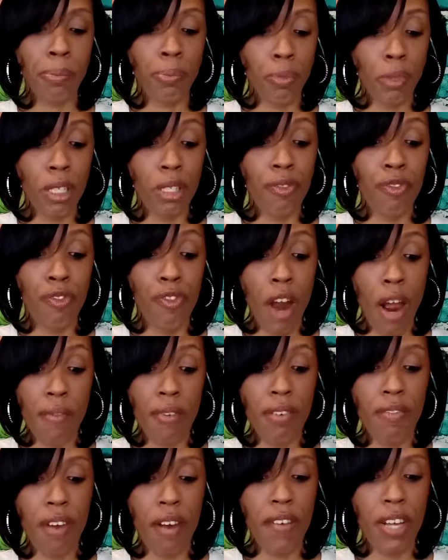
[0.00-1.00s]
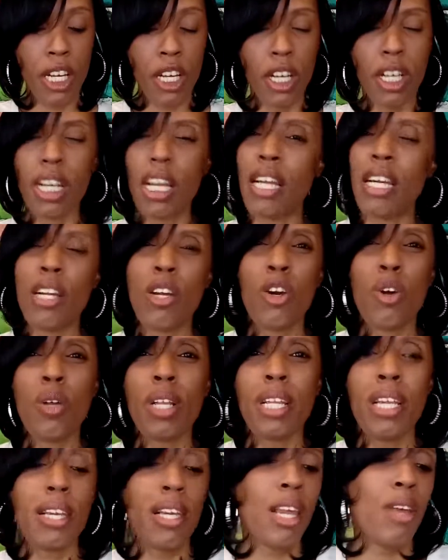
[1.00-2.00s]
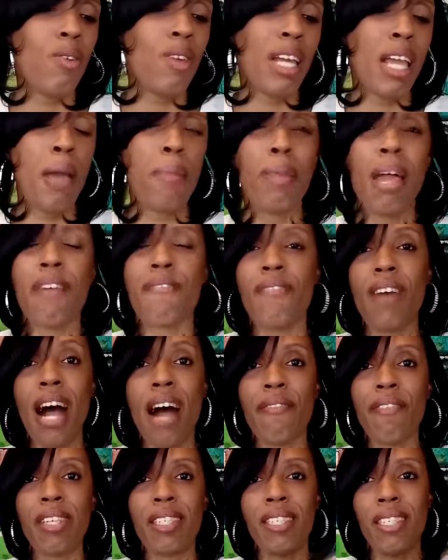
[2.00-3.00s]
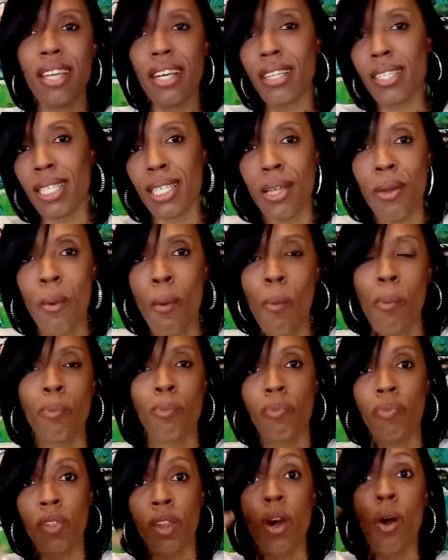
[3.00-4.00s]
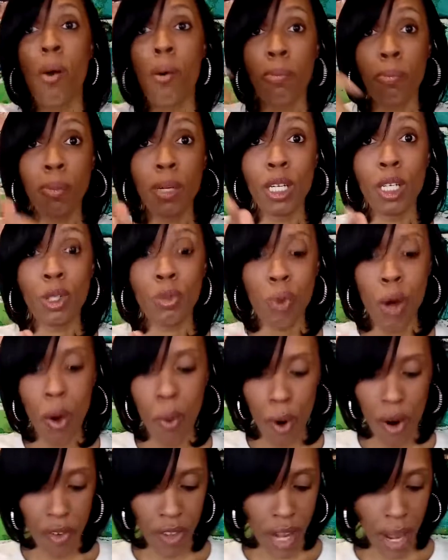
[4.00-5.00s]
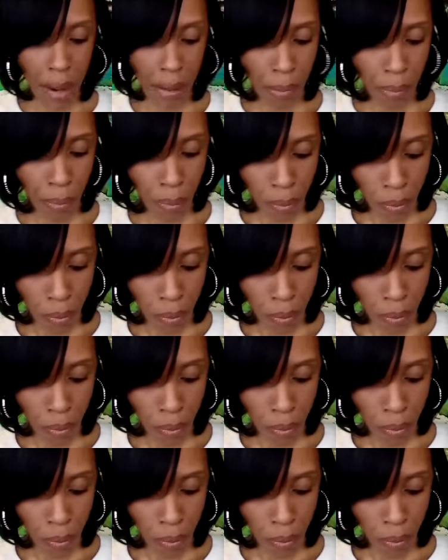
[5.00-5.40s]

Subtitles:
It's very, very good. And they only came like 5 or 6, but it's well worth it.